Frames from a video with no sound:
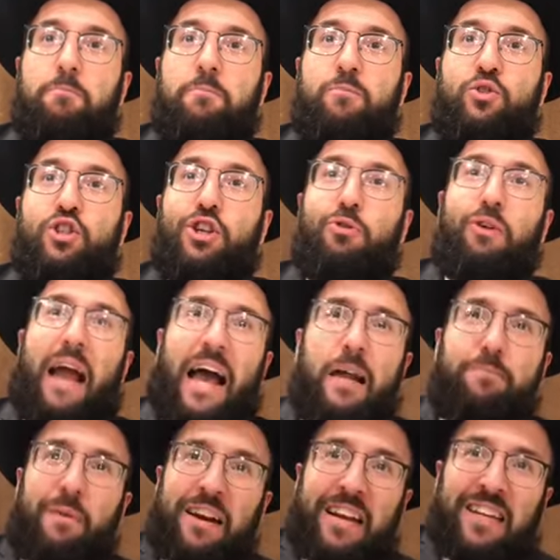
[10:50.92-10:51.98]
Sigula le
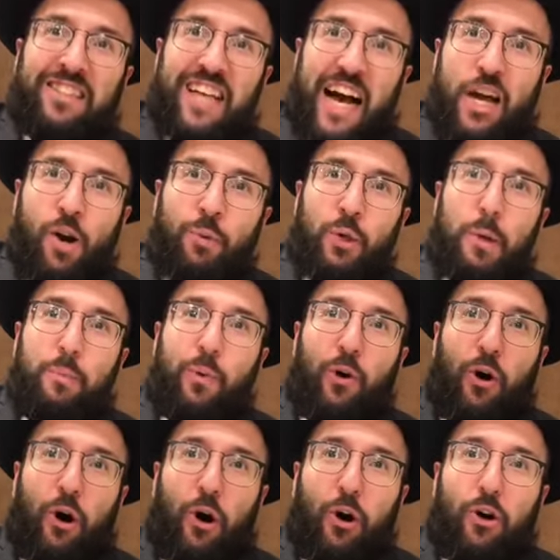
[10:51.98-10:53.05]
parnasa yom
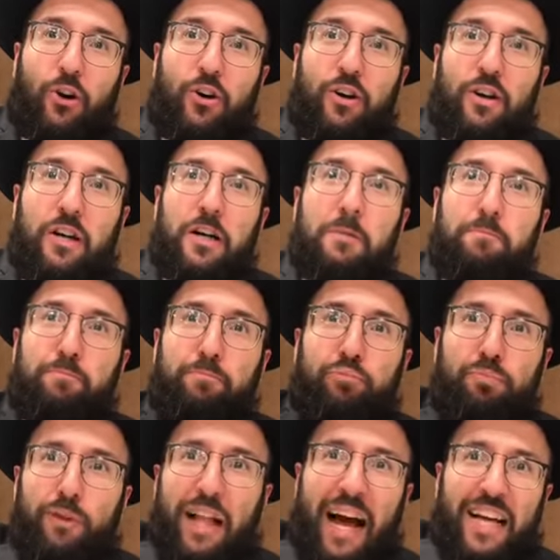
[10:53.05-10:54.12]
kippur.
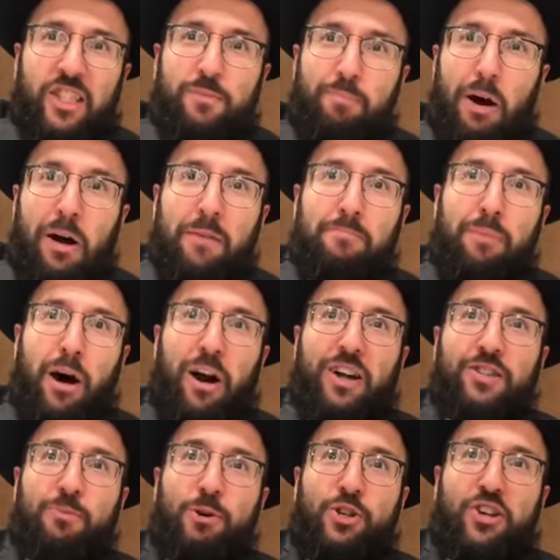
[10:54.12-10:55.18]
Bless Boris
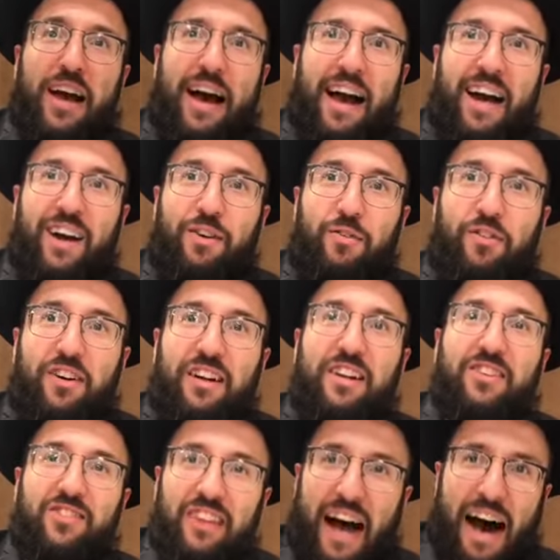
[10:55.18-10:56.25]
Moshe.
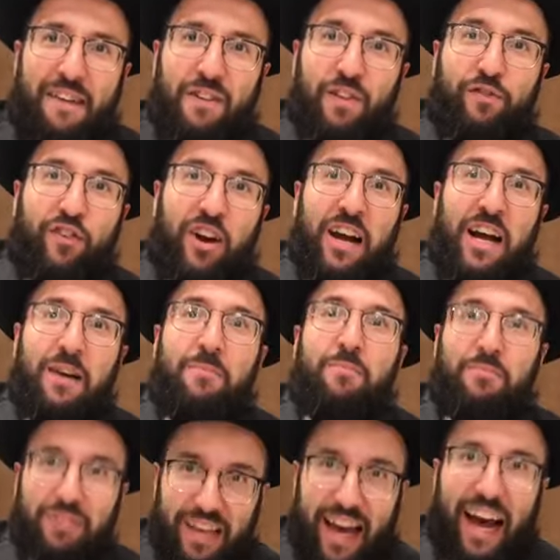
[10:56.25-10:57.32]
Daven for him.
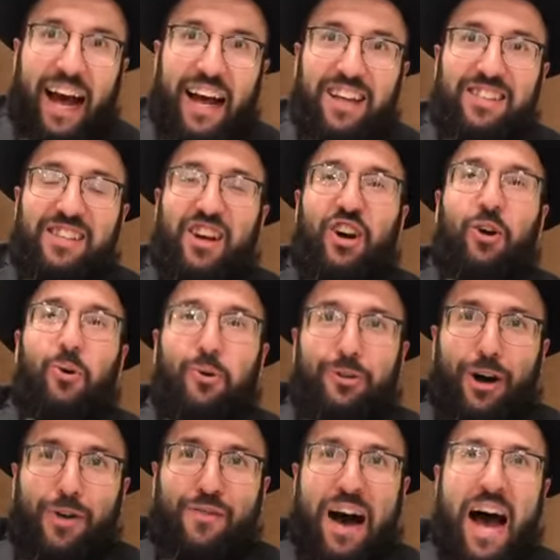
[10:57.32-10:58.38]
Yes.
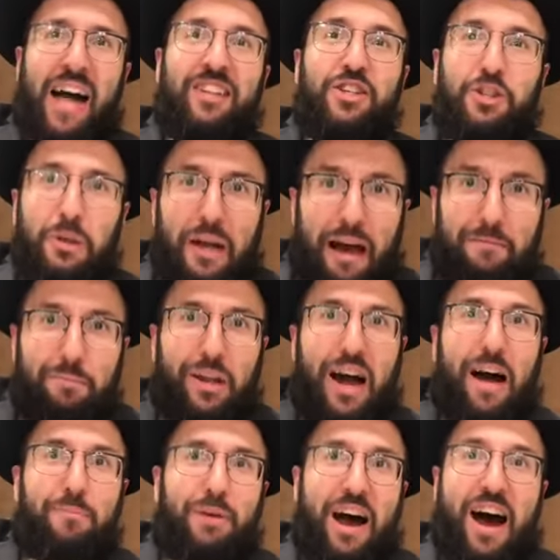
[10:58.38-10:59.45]
Chudovad, he should have
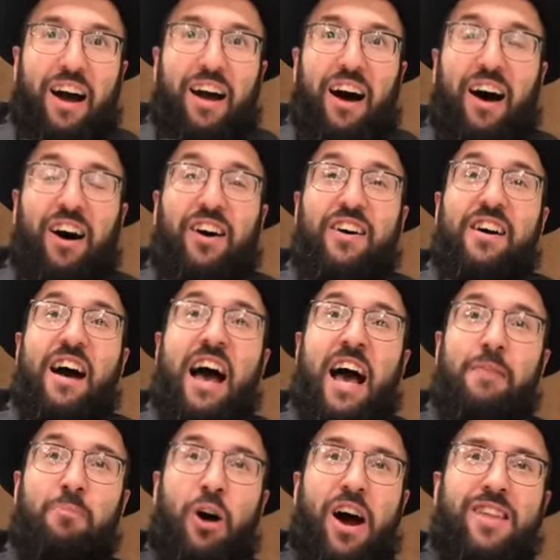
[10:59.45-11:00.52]
blah bracha.
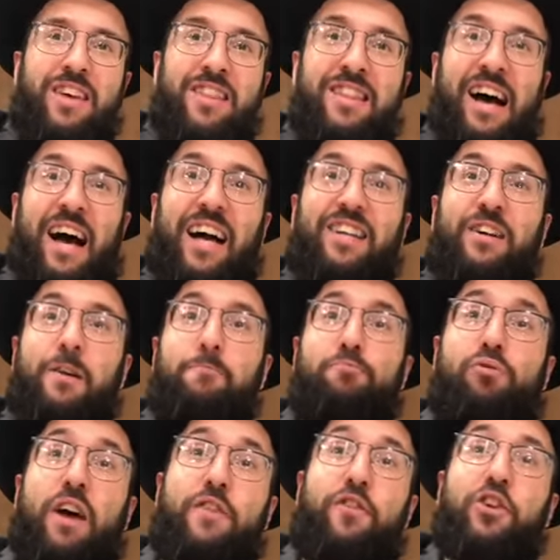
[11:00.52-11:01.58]
And more than that,
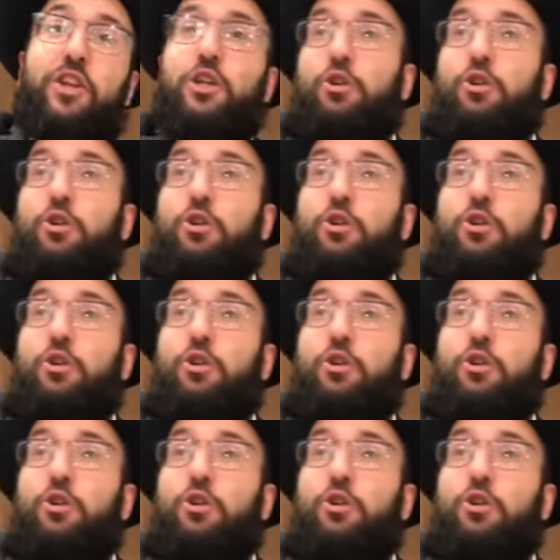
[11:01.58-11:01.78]
pray for the